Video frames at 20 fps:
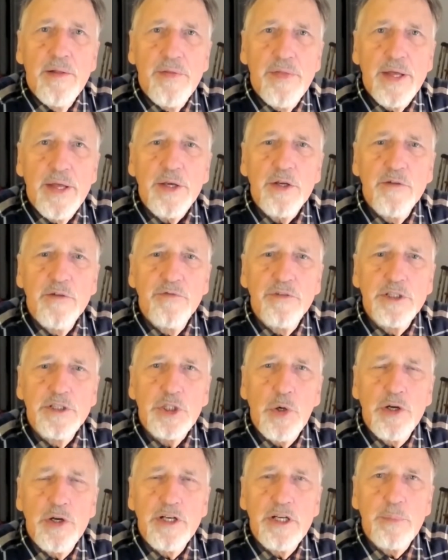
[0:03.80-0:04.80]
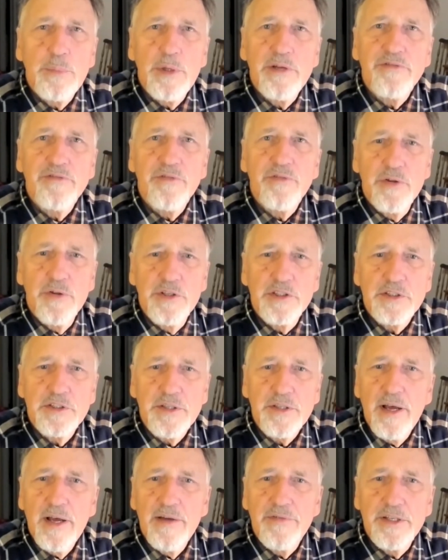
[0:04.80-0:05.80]
Thank you for joining me for this
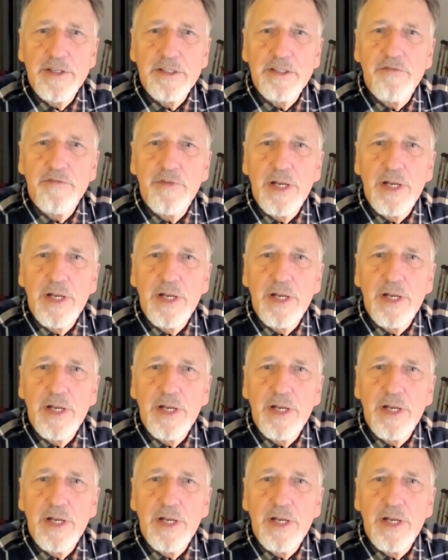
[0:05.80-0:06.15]
dive into